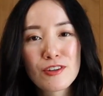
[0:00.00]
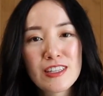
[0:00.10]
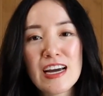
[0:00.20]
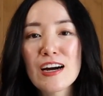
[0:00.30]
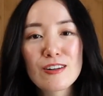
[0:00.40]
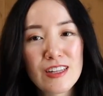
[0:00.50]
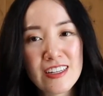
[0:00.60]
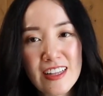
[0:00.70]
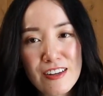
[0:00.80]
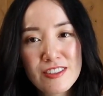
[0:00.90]
for the
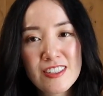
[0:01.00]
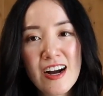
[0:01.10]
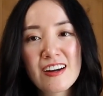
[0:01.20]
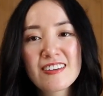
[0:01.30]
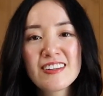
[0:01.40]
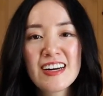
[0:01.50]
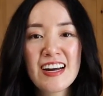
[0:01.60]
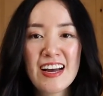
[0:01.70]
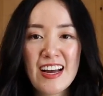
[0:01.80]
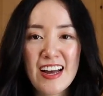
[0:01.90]
LA lifestyle.
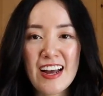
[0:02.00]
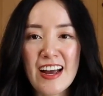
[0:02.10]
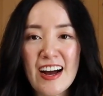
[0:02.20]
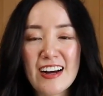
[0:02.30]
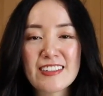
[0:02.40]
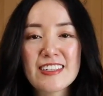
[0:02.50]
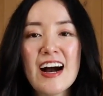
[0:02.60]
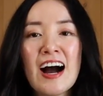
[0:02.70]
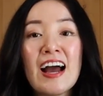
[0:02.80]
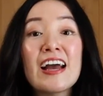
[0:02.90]
And
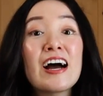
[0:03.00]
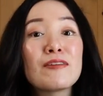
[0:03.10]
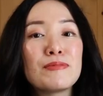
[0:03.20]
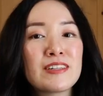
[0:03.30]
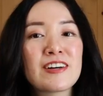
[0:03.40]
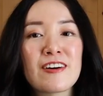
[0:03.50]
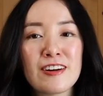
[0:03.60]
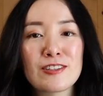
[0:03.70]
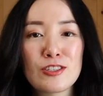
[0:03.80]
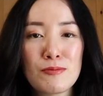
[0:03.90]
I have been
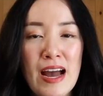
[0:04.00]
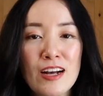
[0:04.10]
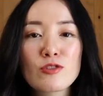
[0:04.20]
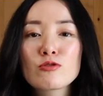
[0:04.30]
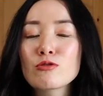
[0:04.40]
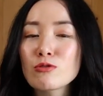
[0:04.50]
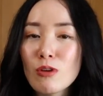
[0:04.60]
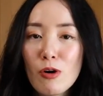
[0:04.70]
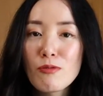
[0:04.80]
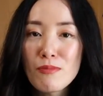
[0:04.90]
carrying this bag
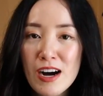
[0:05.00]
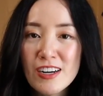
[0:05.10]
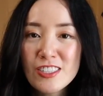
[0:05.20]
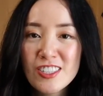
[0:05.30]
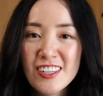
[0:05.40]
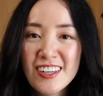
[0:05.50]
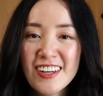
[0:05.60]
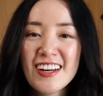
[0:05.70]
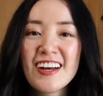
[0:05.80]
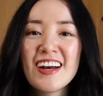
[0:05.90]
so much
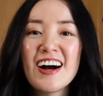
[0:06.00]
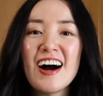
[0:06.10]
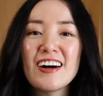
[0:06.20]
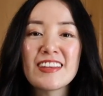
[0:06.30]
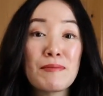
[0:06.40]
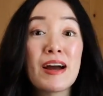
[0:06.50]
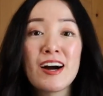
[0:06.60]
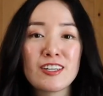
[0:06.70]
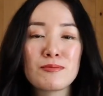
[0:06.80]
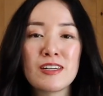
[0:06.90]
that my
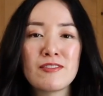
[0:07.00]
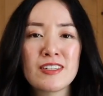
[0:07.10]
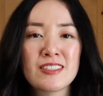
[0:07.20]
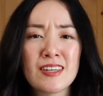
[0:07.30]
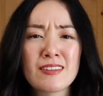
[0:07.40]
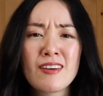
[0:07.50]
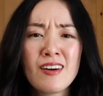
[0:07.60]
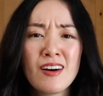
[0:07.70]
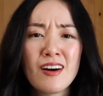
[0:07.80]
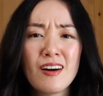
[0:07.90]
husband even said,
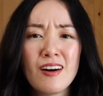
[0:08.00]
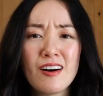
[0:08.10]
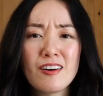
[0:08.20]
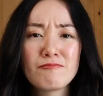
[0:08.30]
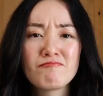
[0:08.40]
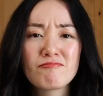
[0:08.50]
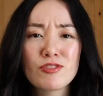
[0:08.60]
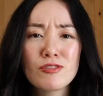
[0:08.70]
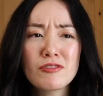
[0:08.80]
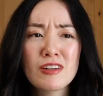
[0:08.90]

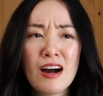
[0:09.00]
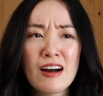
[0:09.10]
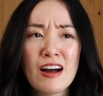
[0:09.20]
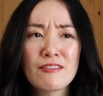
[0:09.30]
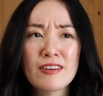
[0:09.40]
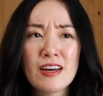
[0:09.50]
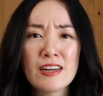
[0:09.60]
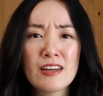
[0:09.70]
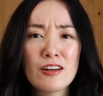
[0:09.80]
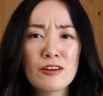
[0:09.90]
do you not have
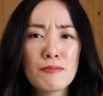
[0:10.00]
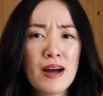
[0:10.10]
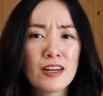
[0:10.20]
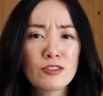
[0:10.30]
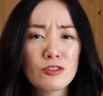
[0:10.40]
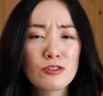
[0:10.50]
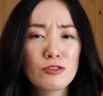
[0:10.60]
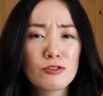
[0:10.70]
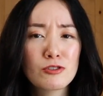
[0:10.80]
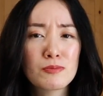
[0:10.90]
any other bags to
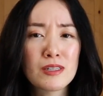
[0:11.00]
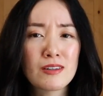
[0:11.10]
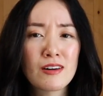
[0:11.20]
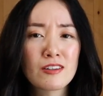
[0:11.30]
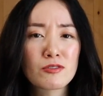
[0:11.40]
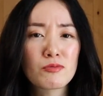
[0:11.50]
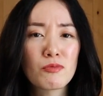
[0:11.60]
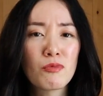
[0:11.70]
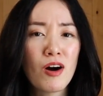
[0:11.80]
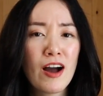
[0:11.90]
use? Because
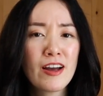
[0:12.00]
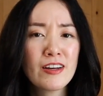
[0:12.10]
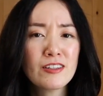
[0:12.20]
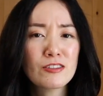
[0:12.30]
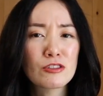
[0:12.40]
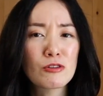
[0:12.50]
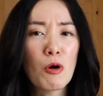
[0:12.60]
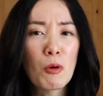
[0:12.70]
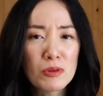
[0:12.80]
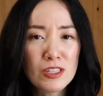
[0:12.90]
why do you
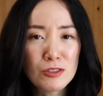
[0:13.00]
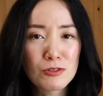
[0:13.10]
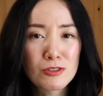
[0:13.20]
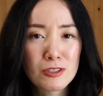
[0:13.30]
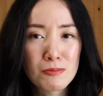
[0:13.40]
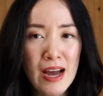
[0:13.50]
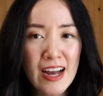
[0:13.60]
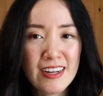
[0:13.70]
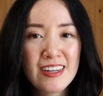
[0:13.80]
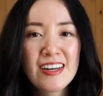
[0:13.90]
only use this
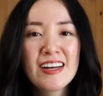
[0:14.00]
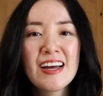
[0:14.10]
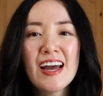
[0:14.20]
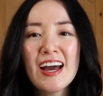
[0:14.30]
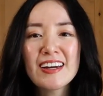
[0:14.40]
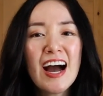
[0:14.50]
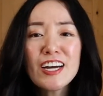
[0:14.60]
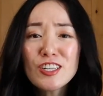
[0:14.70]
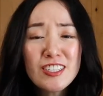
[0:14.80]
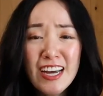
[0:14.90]
bag? And
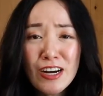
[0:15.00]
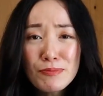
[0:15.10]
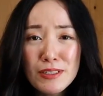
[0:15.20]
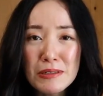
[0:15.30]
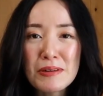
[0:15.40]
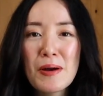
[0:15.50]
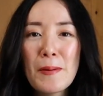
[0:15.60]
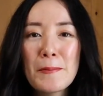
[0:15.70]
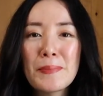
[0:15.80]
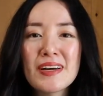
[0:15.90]
I couldn't help it
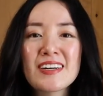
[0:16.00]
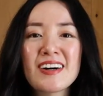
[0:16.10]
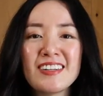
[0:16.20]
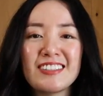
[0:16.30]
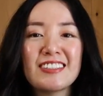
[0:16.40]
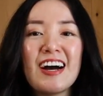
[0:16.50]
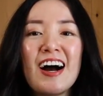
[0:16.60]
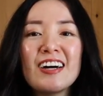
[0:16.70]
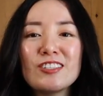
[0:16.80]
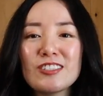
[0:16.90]
because
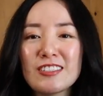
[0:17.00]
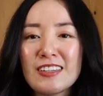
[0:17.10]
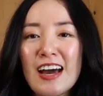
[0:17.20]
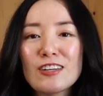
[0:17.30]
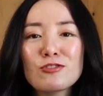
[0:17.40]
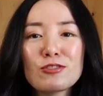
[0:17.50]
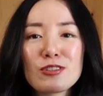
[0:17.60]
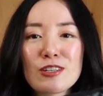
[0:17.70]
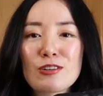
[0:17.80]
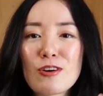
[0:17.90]
I just
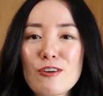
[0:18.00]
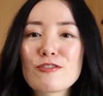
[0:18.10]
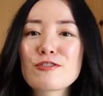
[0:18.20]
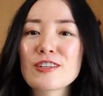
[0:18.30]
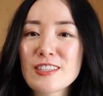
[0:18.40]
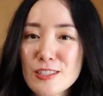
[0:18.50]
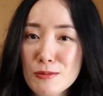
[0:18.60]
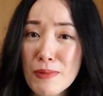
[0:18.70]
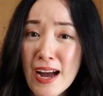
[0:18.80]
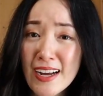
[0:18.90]
naturally go for this
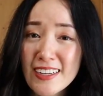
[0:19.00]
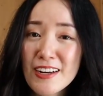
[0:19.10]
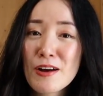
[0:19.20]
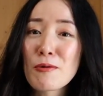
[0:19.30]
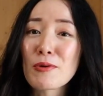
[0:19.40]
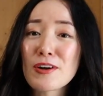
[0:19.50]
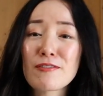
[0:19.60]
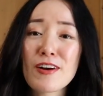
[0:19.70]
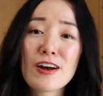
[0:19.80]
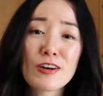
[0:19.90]
bag
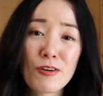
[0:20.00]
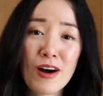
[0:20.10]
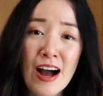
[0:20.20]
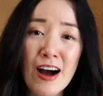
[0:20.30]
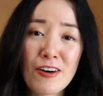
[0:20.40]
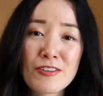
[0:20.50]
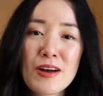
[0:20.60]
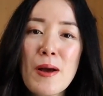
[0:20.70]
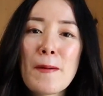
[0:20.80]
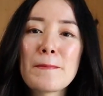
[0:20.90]
whenever I go out
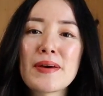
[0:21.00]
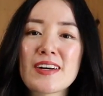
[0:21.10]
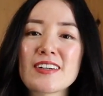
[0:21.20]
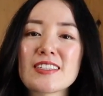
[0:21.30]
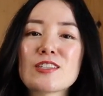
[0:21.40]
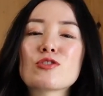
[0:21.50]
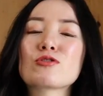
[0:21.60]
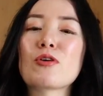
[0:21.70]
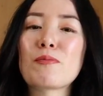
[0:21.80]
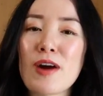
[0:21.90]
because it's
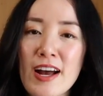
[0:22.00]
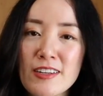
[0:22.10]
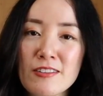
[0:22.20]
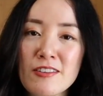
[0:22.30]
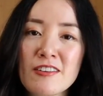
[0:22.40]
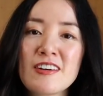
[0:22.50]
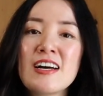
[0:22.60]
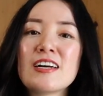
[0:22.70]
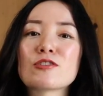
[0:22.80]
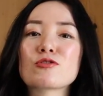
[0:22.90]
so practical,
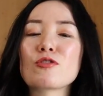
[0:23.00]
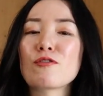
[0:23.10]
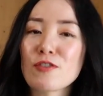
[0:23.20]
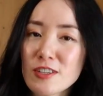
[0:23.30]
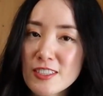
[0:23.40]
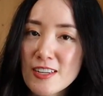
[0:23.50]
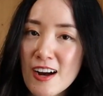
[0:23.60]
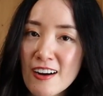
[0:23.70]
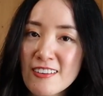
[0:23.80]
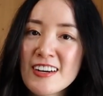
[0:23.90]
it's so
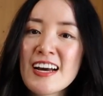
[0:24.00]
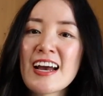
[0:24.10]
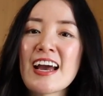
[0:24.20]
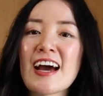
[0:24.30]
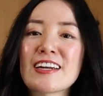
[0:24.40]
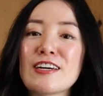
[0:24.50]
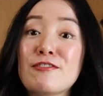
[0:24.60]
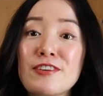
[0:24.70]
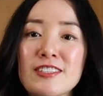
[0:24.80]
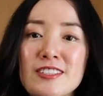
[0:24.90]
versatile, and it
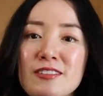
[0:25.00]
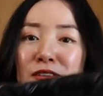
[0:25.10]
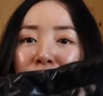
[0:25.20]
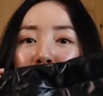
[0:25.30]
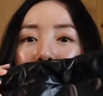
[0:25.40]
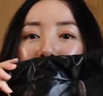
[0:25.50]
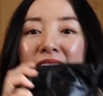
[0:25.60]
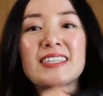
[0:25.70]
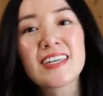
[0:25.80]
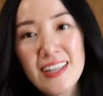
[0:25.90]
fits
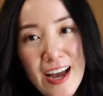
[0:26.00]
basically